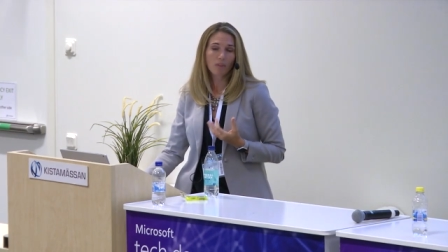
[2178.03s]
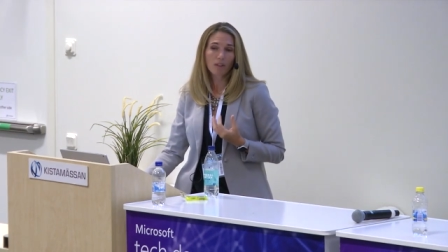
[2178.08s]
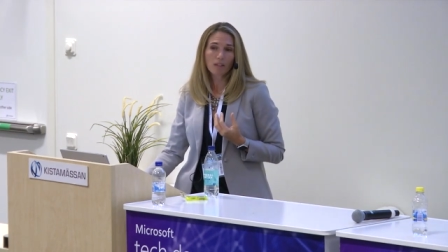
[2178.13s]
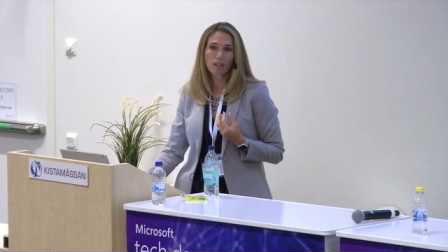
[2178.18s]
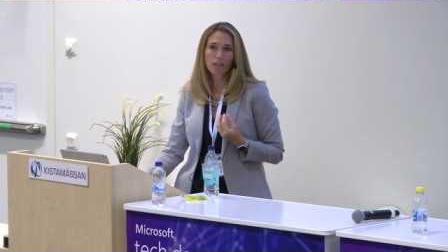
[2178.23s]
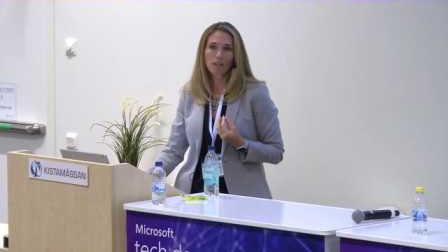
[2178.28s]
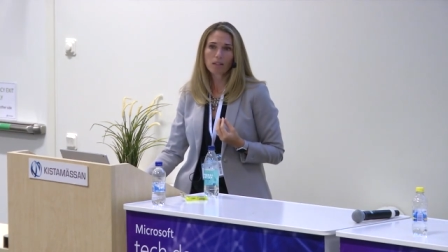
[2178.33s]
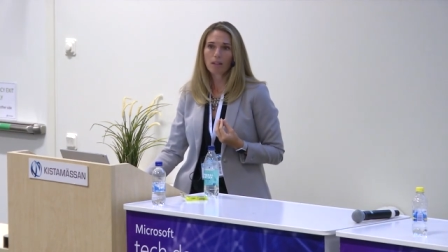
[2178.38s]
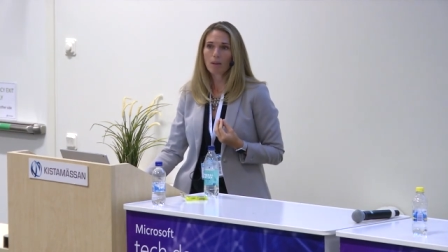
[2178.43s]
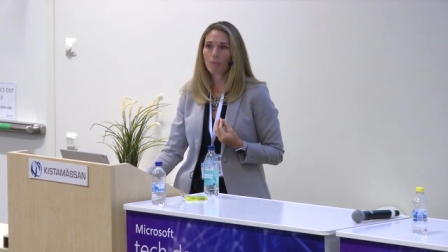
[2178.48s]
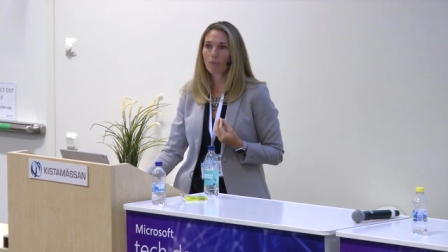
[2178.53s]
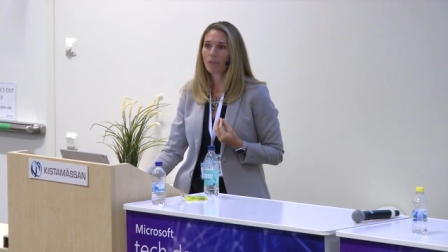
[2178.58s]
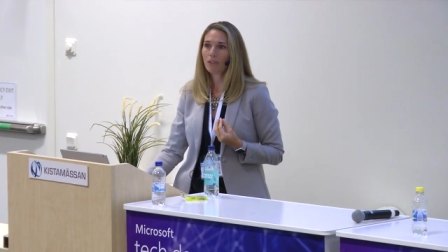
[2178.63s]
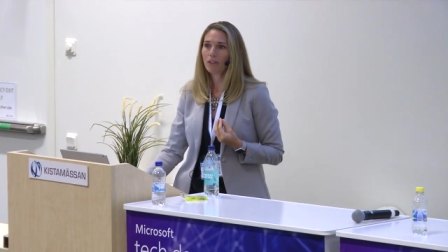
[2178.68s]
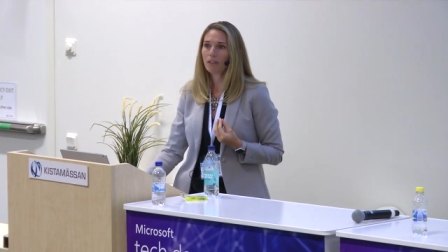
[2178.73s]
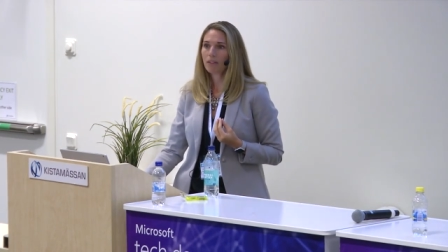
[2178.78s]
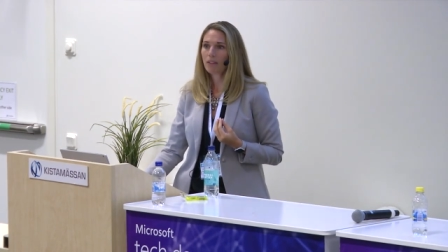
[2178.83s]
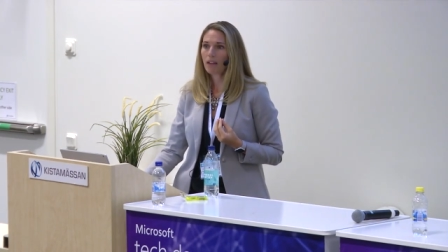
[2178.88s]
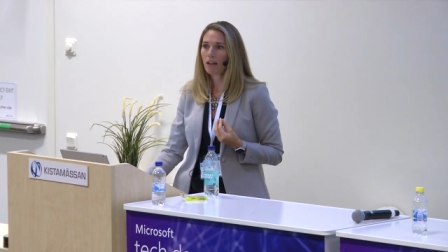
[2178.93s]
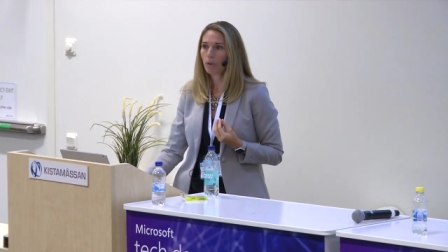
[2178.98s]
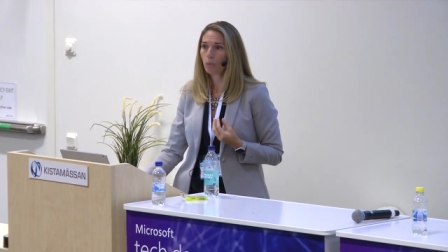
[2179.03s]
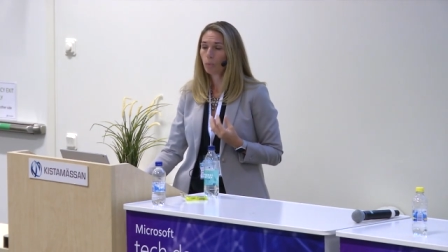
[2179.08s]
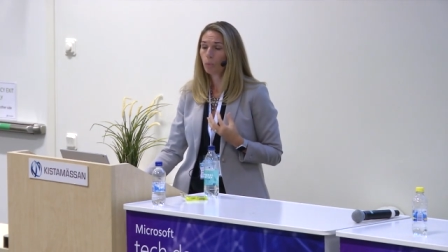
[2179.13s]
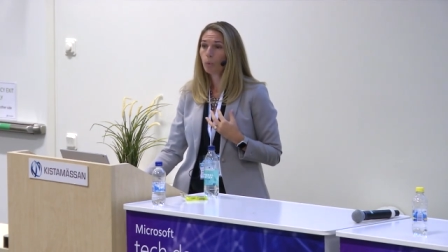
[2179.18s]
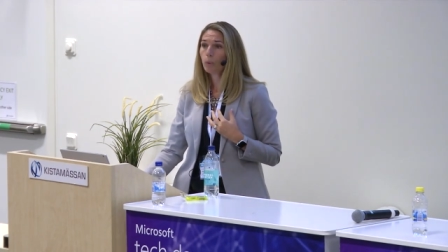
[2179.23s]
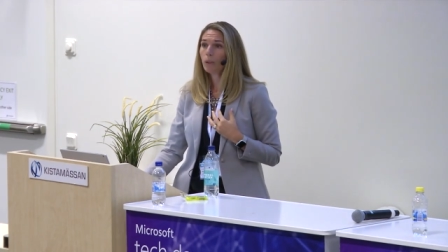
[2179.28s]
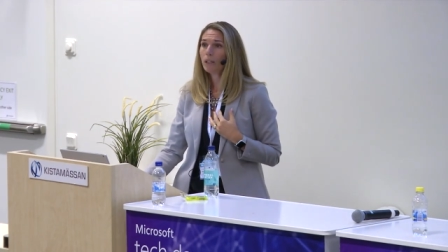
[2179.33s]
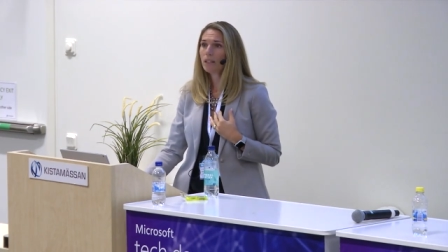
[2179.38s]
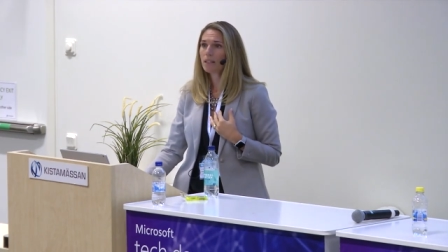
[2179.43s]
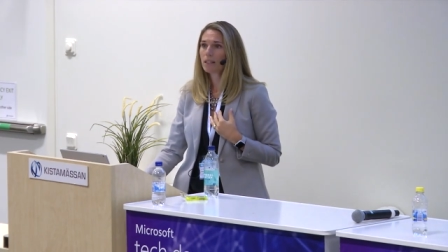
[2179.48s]
this is something that
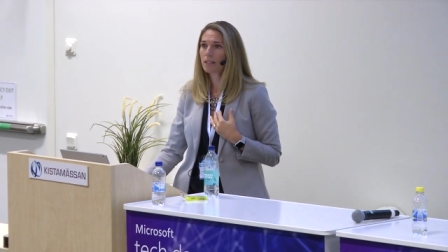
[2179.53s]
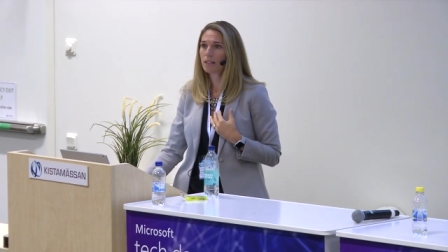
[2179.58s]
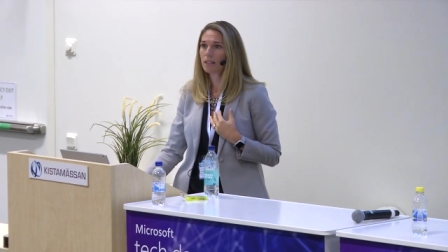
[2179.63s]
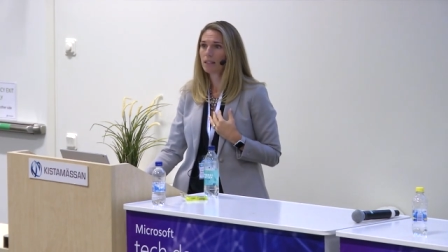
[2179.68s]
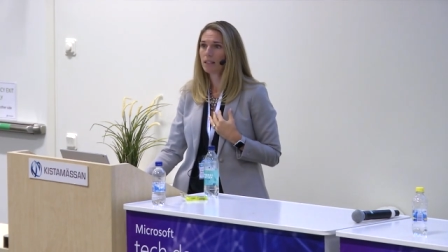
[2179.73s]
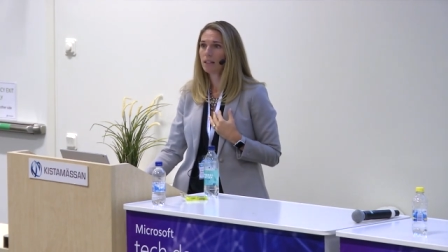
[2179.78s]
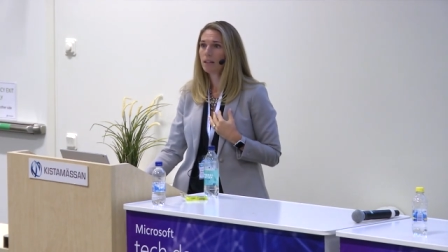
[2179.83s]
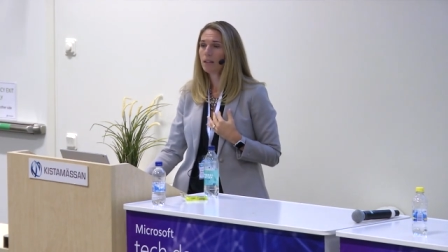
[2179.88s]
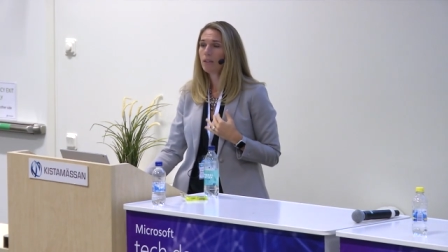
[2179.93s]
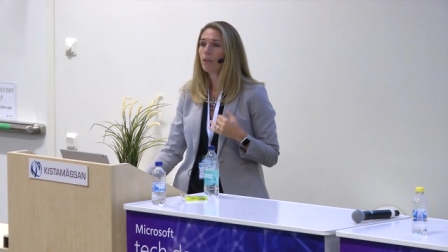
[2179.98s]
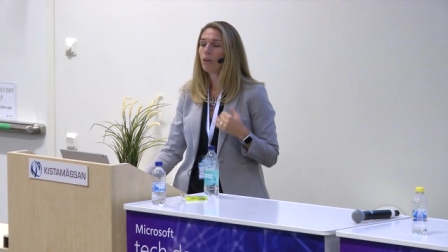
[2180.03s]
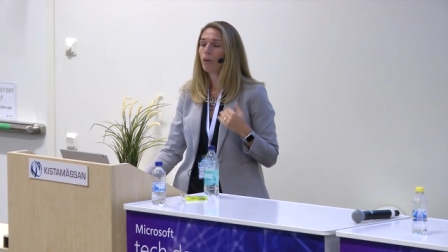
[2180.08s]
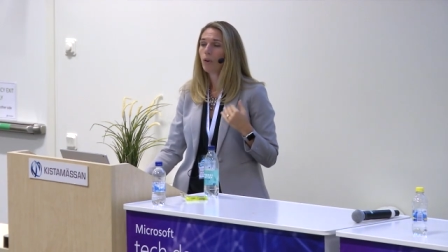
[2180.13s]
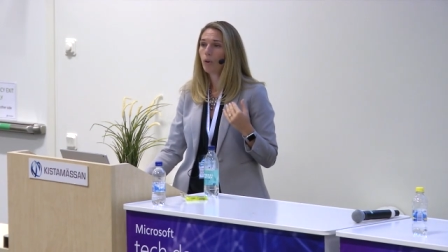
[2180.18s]
we see